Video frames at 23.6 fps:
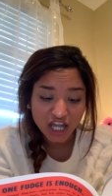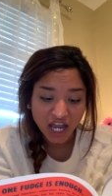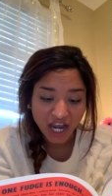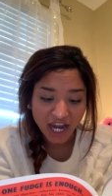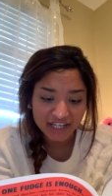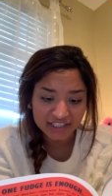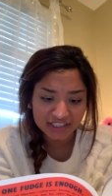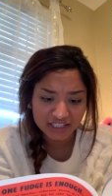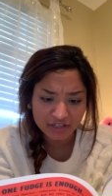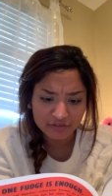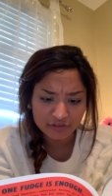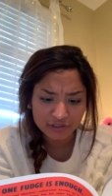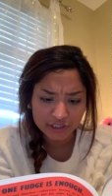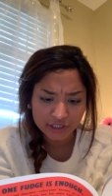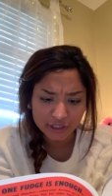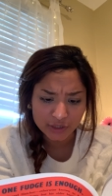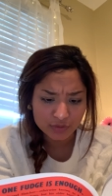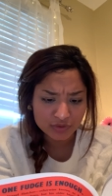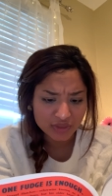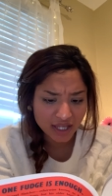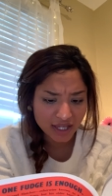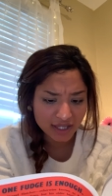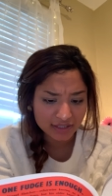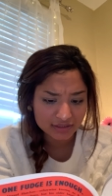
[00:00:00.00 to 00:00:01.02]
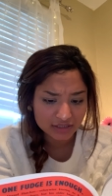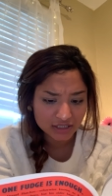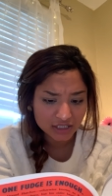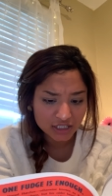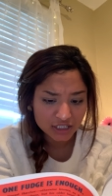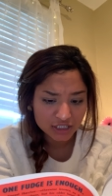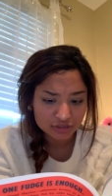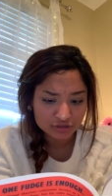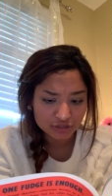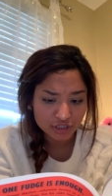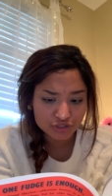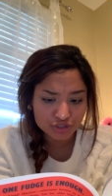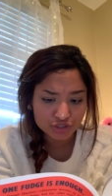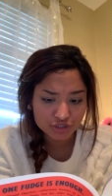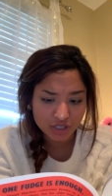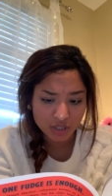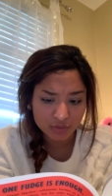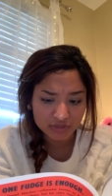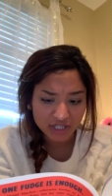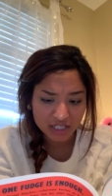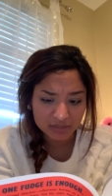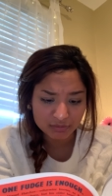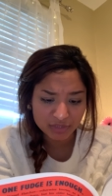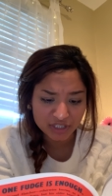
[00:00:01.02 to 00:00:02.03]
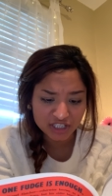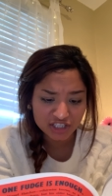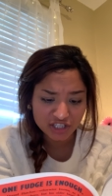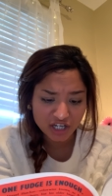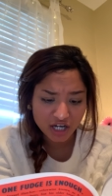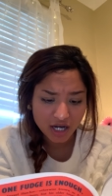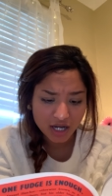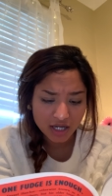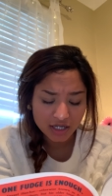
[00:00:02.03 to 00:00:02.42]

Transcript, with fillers: I never knew that. Did you know that, Peter?